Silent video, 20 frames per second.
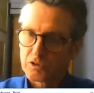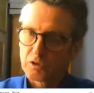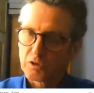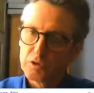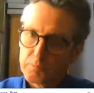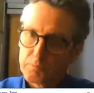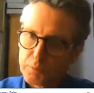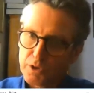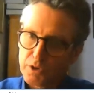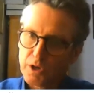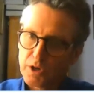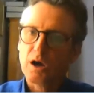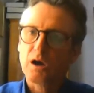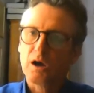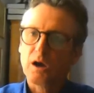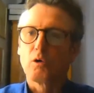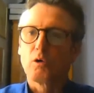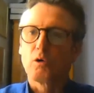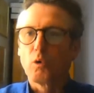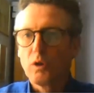So you put
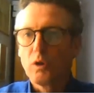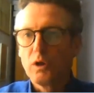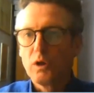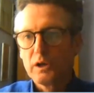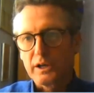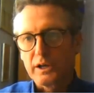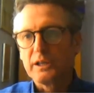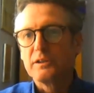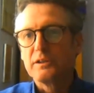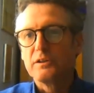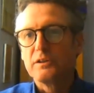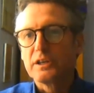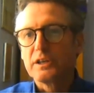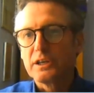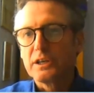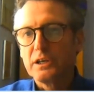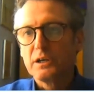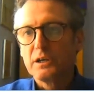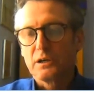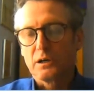a hole
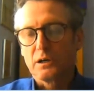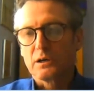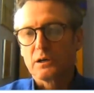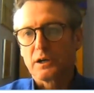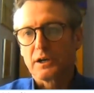in the